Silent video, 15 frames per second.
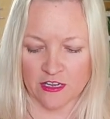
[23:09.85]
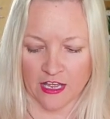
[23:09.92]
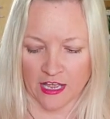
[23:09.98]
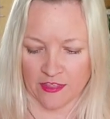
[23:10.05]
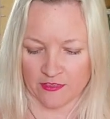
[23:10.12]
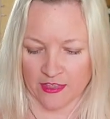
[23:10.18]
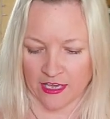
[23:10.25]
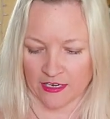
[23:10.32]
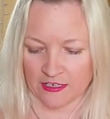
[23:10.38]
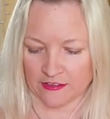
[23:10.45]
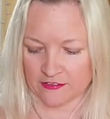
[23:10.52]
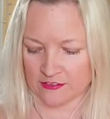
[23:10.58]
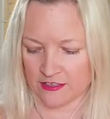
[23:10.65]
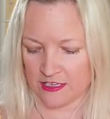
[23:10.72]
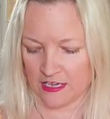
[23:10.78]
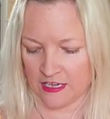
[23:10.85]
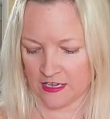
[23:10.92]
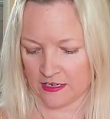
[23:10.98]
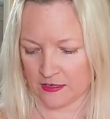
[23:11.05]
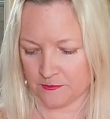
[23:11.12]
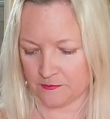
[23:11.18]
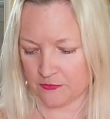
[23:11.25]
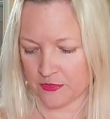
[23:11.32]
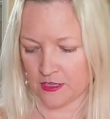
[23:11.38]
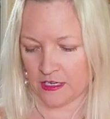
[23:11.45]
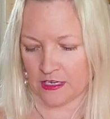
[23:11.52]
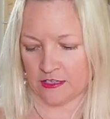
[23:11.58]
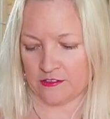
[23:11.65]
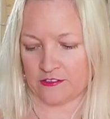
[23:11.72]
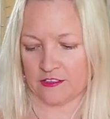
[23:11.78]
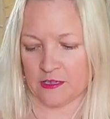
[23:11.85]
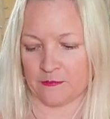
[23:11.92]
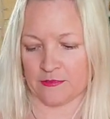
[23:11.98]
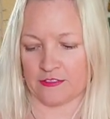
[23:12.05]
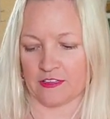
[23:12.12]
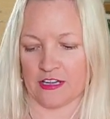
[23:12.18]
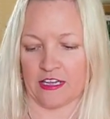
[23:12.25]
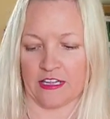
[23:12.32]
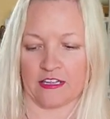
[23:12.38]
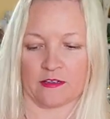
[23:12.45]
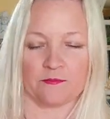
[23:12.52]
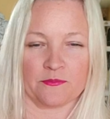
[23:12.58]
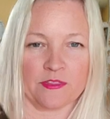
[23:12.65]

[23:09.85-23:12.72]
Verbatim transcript: and that it's again, it seems like